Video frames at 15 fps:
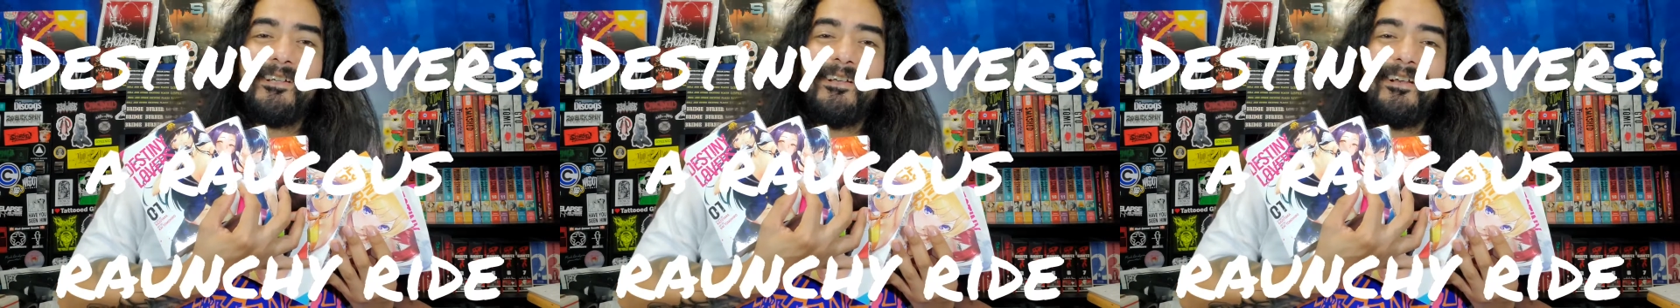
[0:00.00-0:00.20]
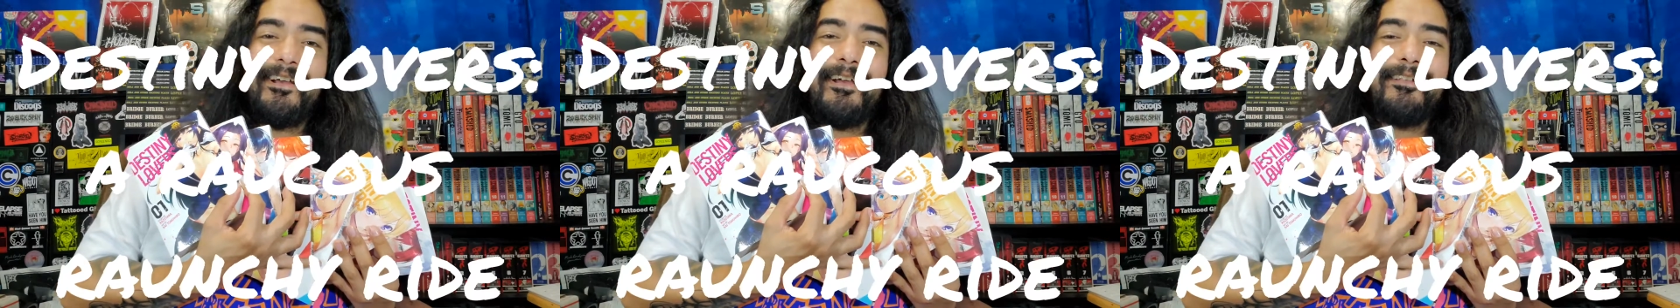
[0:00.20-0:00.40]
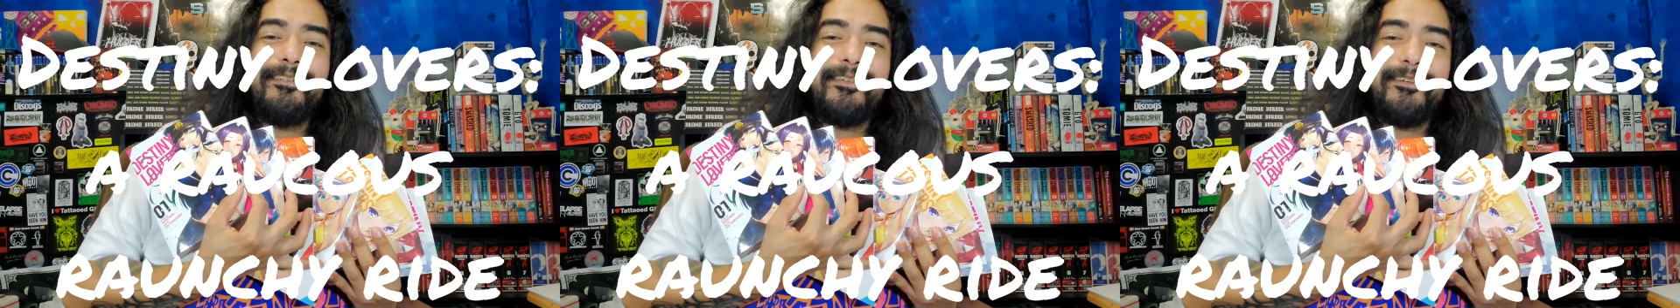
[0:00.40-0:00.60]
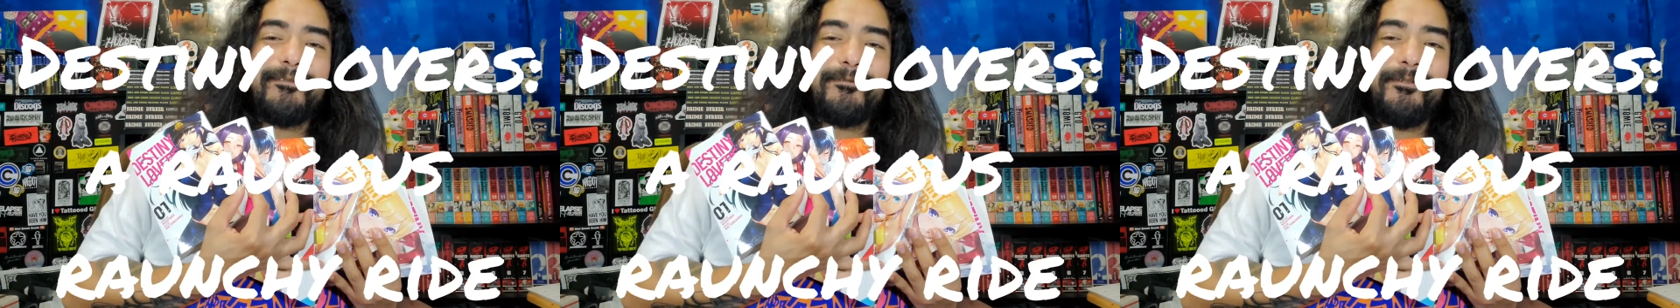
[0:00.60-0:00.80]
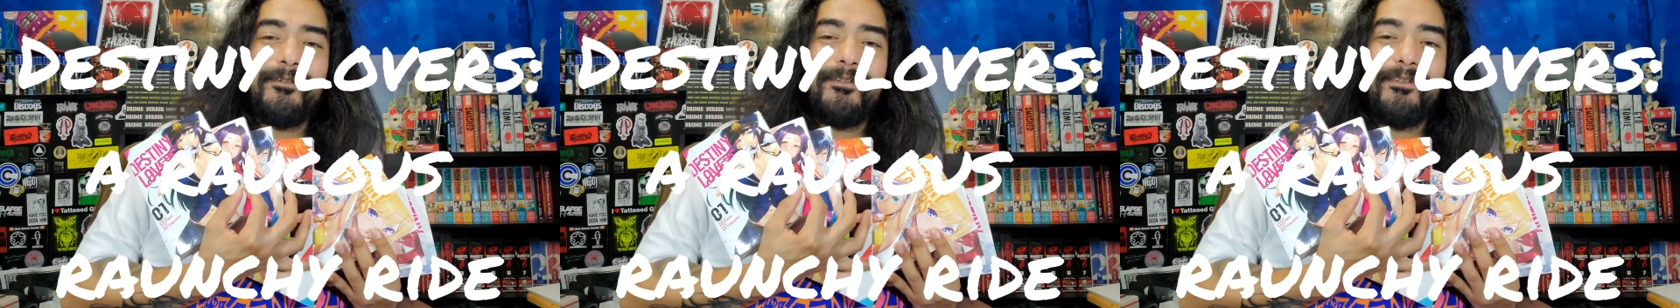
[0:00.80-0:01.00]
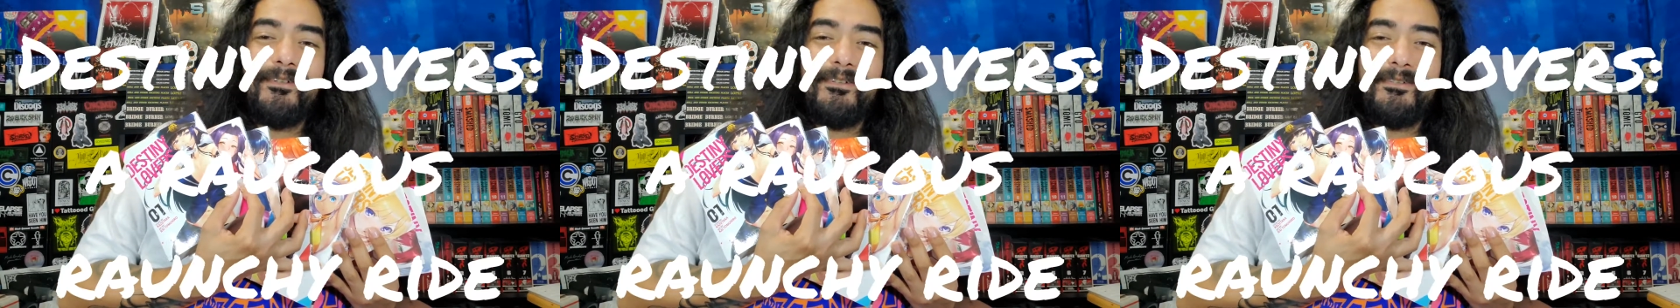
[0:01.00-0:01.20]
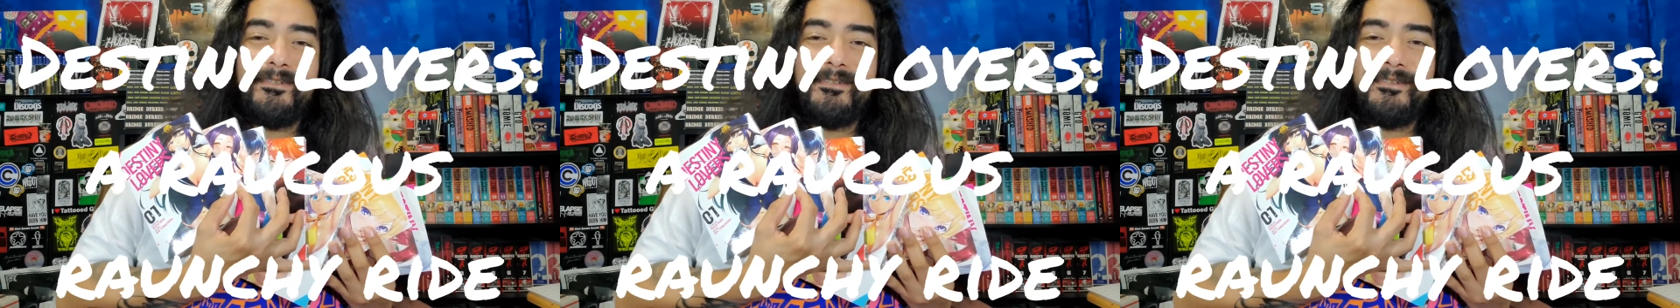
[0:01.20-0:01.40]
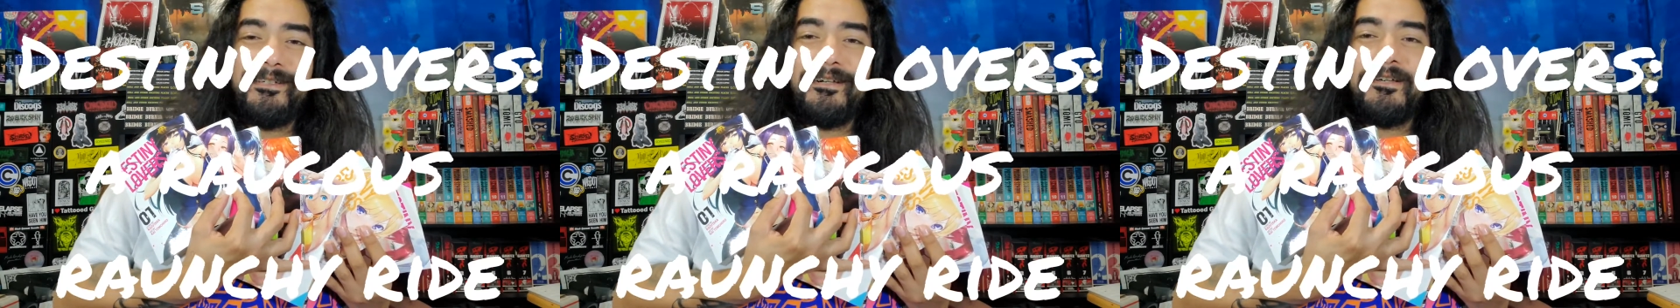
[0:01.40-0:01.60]
and then we'll
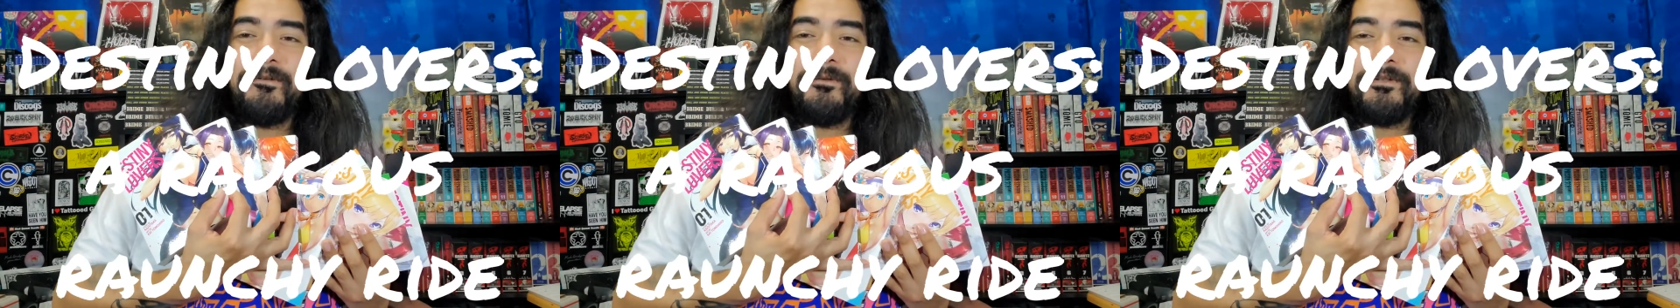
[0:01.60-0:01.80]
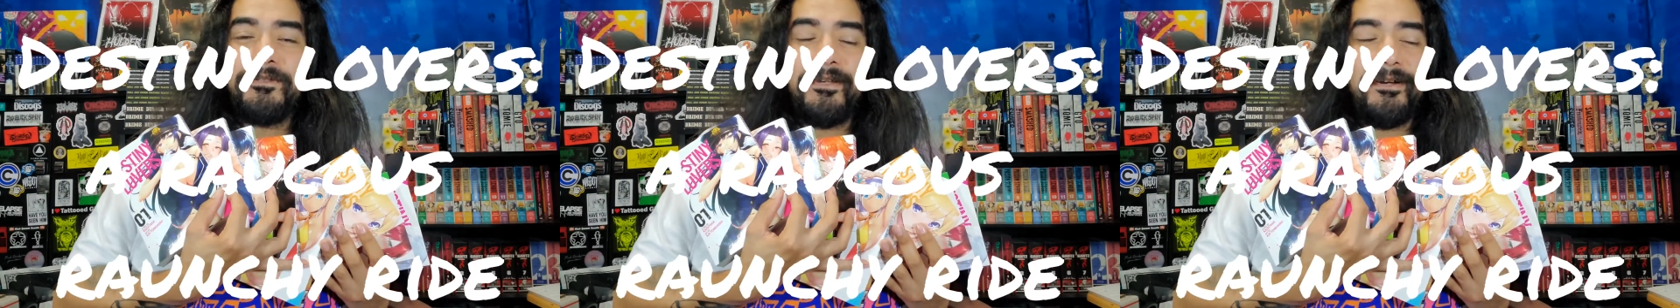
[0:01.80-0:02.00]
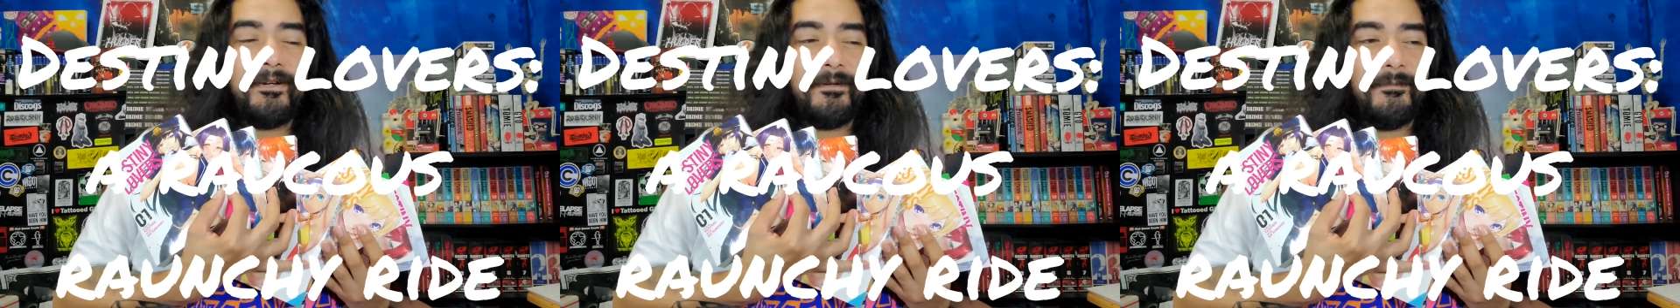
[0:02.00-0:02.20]
talk